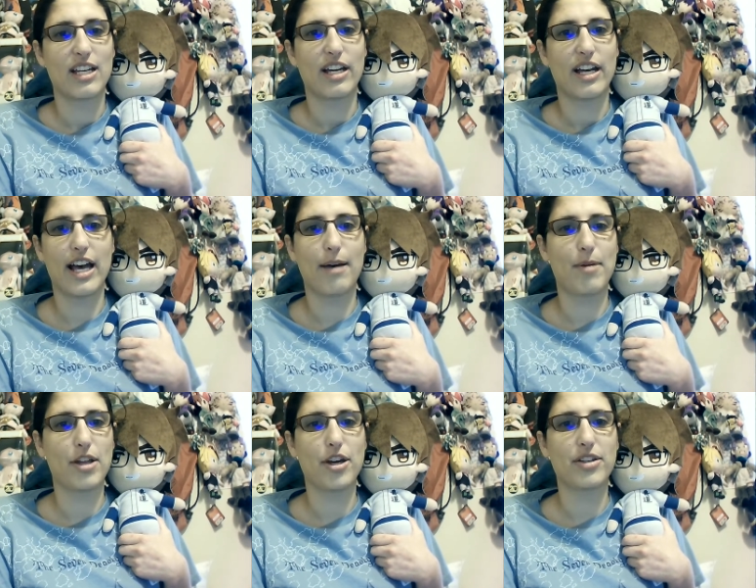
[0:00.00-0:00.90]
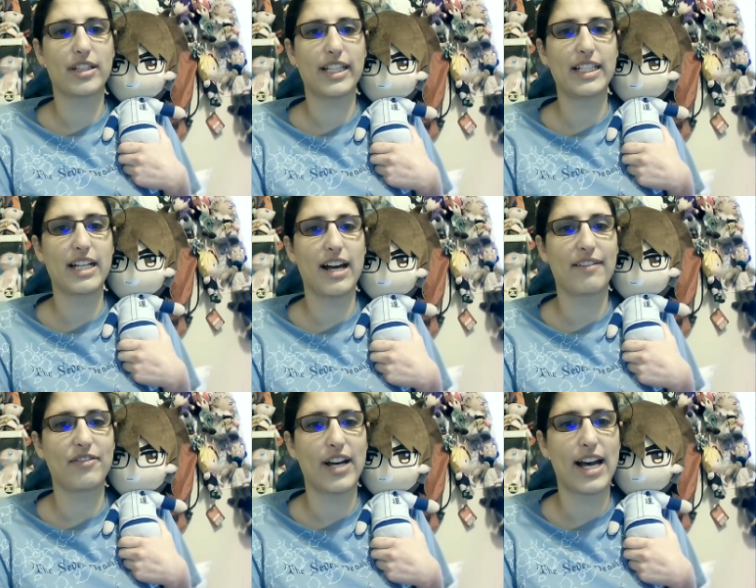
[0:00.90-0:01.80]
Um, although the
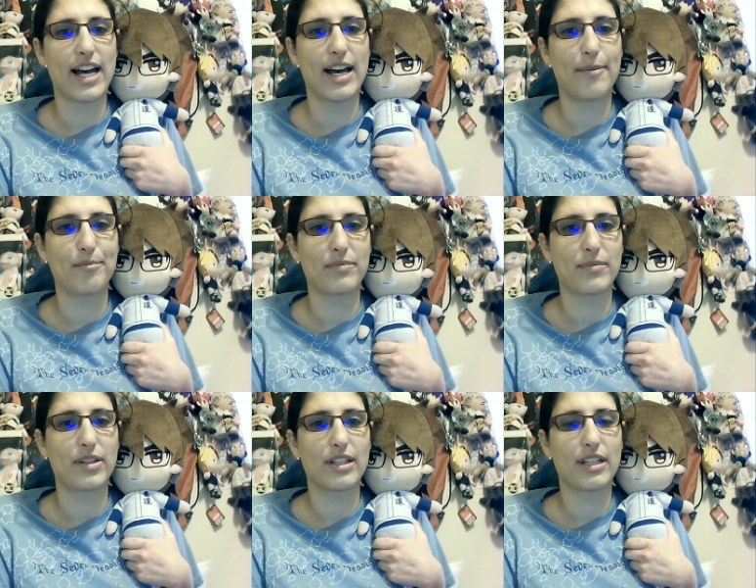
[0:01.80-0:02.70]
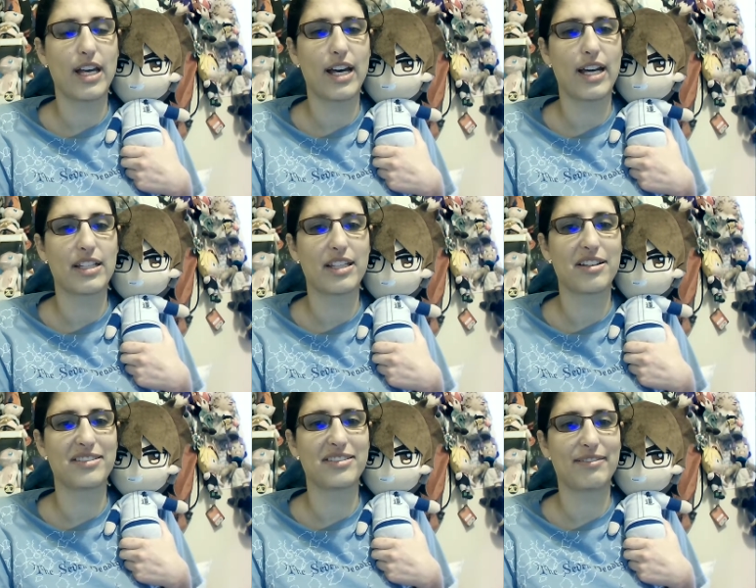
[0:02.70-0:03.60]
leadoff, um, uh, Kiku,
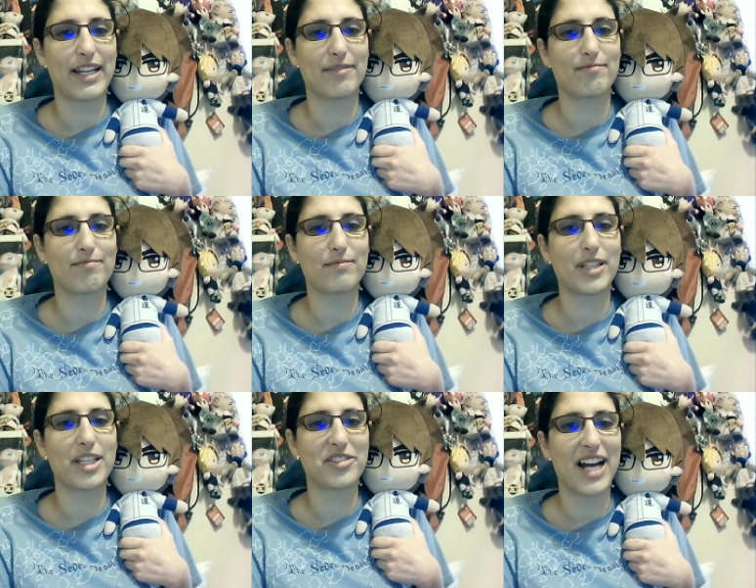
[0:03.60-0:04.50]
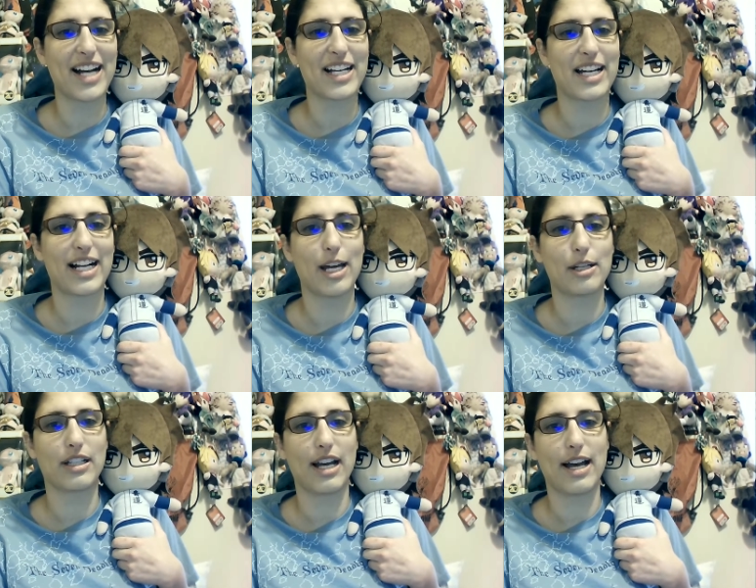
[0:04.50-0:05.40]
wait, Kikunaga got
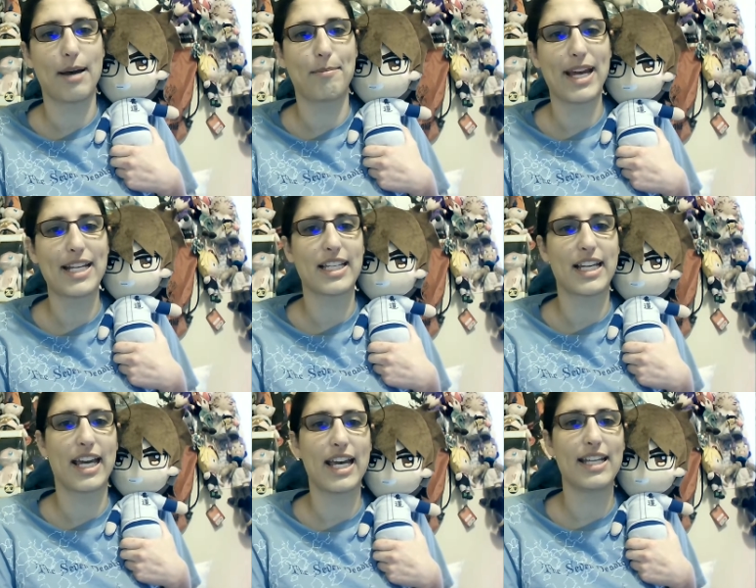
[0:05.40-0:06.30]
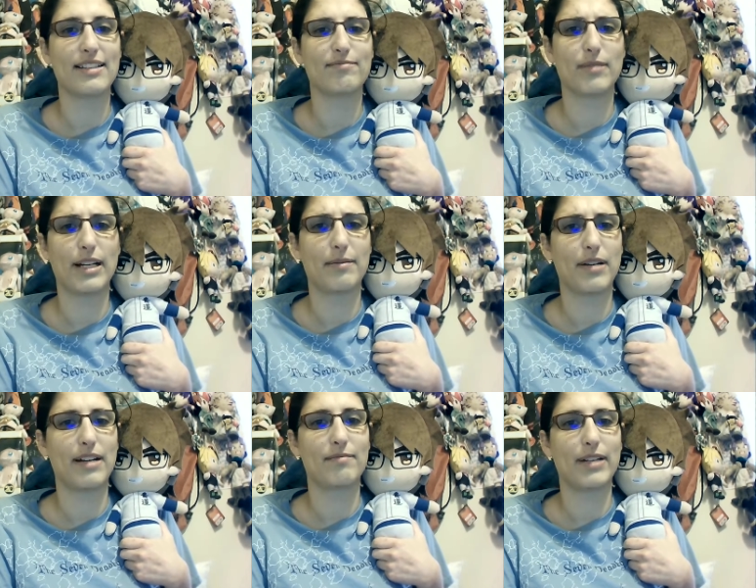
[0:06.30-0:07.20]
on uh, base and a hit. Uh,
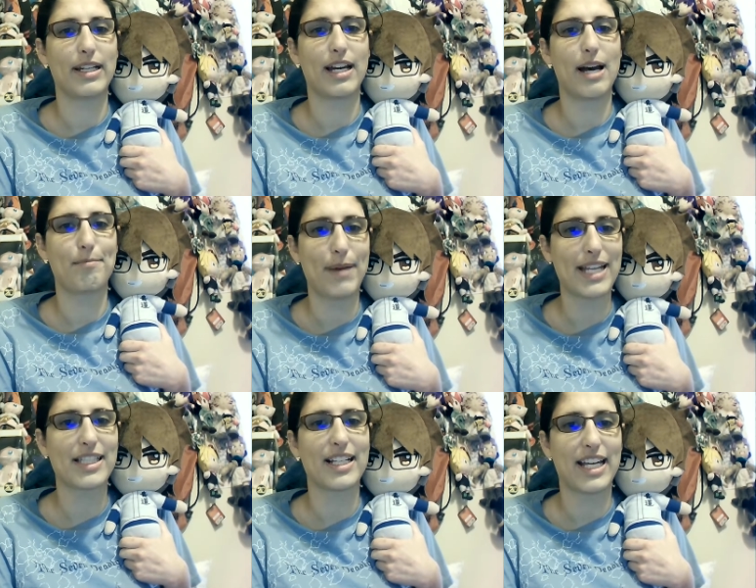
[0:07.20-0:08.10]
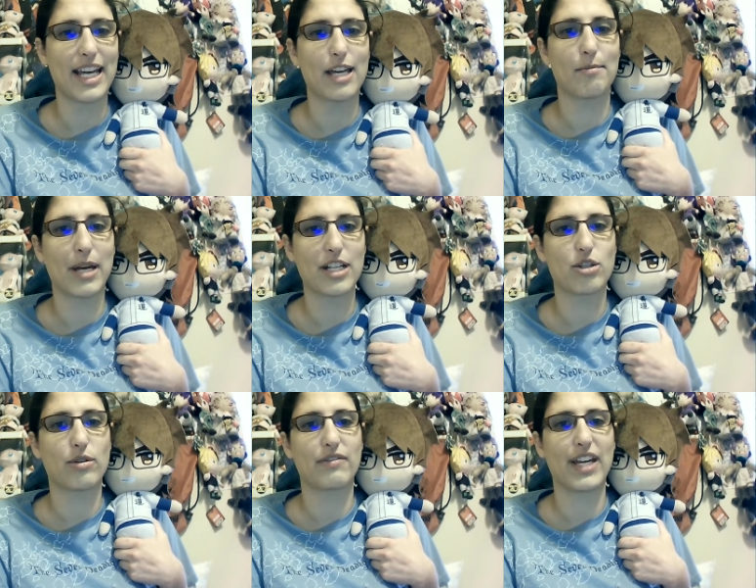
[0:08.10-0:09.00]
wait, on base on a hit and managed
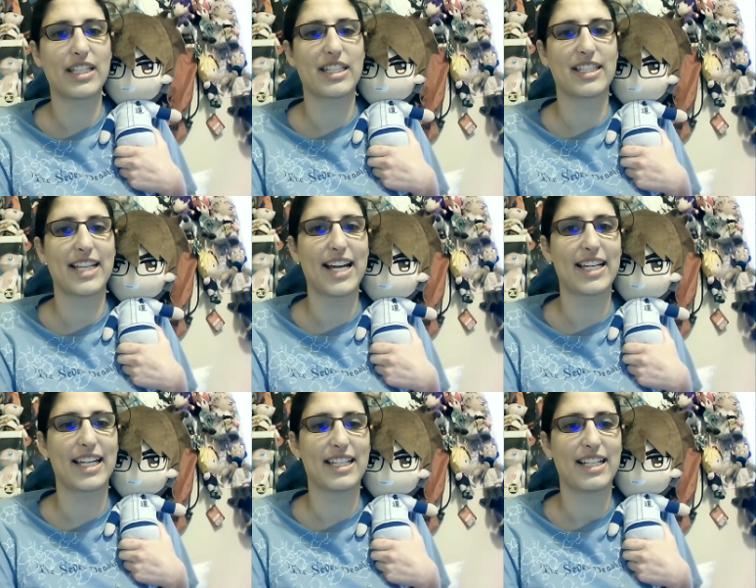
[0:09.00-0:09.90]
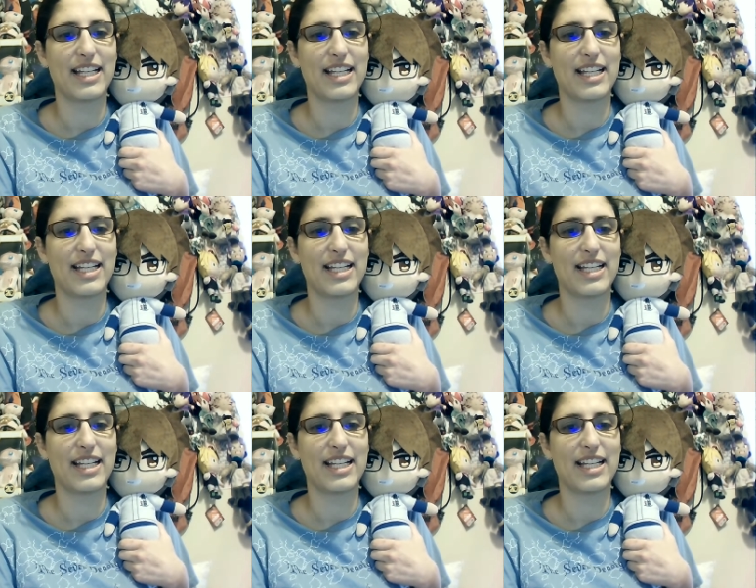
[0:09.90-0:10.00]
to advance to second.